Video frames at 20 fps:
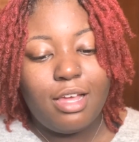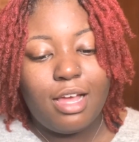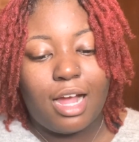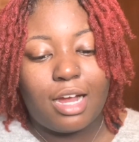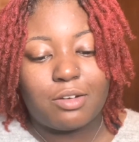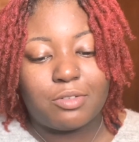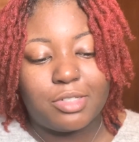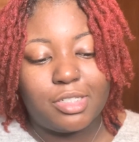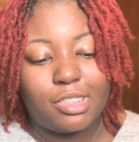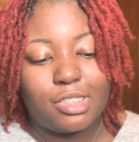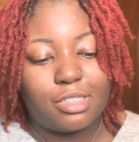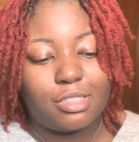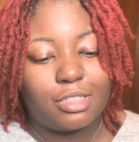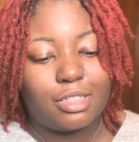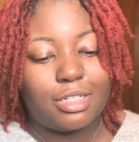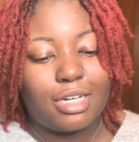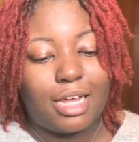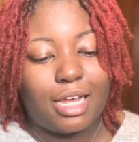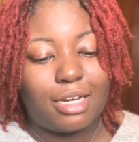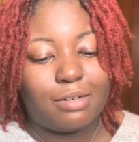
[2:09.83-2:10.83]
I
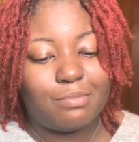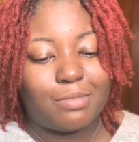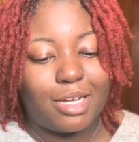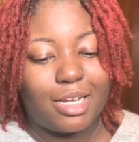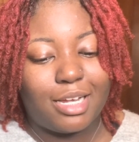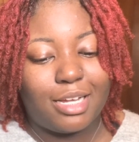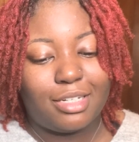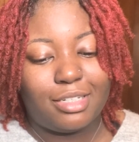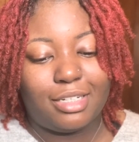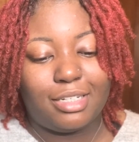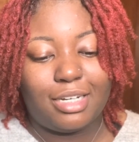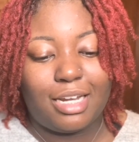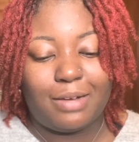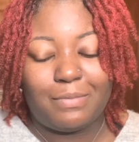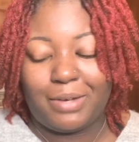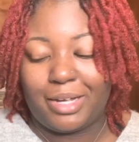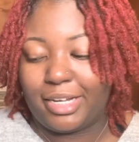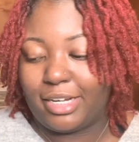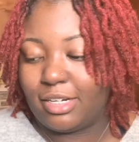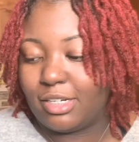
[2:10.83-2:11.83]
recently dyed mine and now
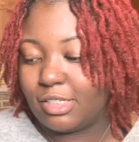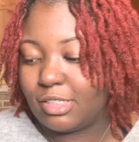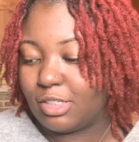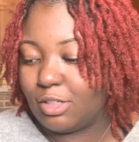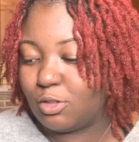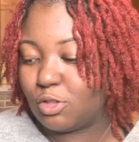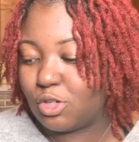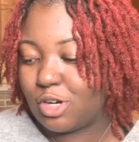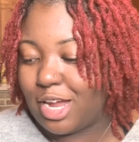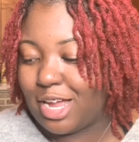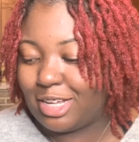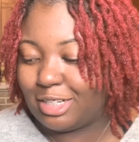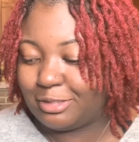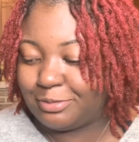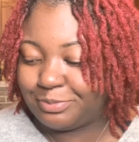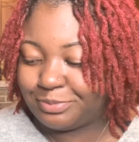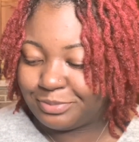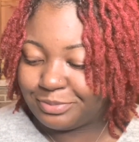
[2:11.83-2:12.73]
my hair is so dry.